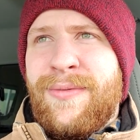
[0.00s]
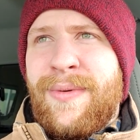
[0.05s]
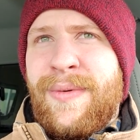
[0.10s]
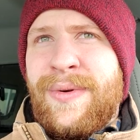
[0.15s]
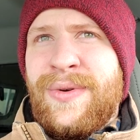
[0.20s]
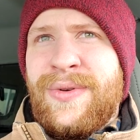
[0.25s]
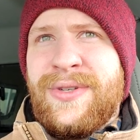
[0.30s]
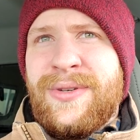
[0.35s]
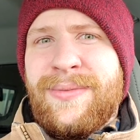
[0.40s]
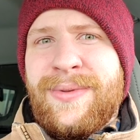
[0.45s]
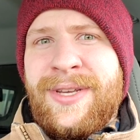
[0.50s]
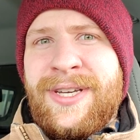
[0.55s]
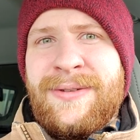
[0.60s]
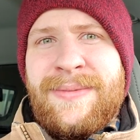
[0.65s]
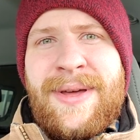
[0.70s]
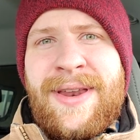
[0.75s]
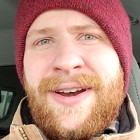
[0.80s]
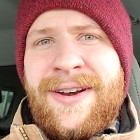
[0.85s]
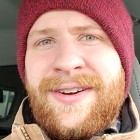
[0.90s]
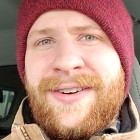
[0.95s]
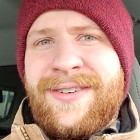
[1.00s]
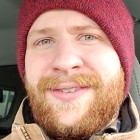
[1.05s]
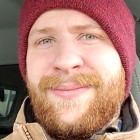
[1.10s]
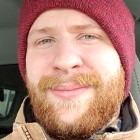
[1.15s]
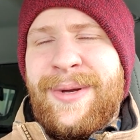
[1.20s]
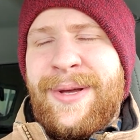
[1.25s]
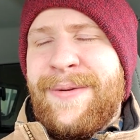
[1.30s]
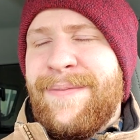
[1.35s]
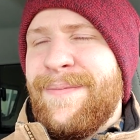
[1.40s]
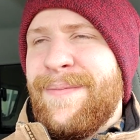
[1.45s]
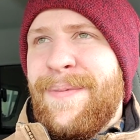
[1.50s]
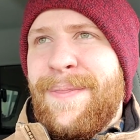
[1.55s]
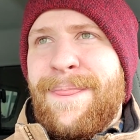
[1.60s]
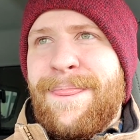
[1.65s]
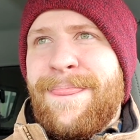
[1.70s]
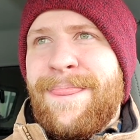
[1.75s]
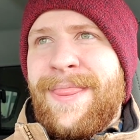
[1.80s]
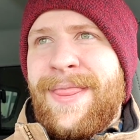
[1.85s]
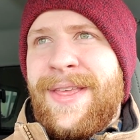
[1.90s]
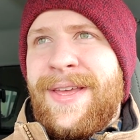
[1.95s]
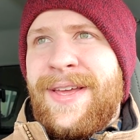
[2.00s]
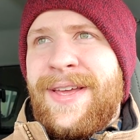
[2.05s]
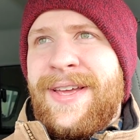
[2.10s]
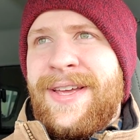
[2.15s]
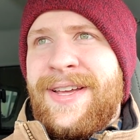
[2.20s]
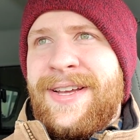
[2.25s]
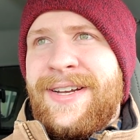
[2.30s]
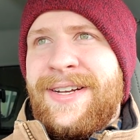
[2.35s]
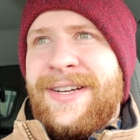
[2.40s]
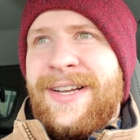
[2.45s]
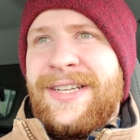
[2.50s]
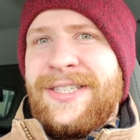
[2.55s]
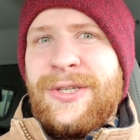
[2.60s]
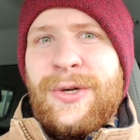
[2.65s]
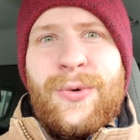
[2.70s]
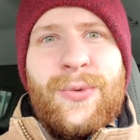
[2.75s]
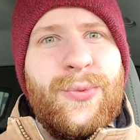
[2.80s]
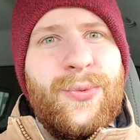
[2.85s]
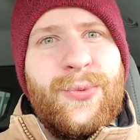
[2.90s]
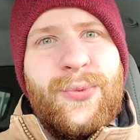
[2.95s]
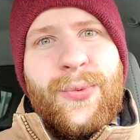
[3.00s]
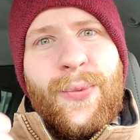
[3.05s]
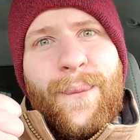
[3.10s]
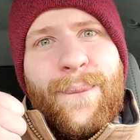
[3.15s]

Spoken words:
or maybe do some things better. But let's go.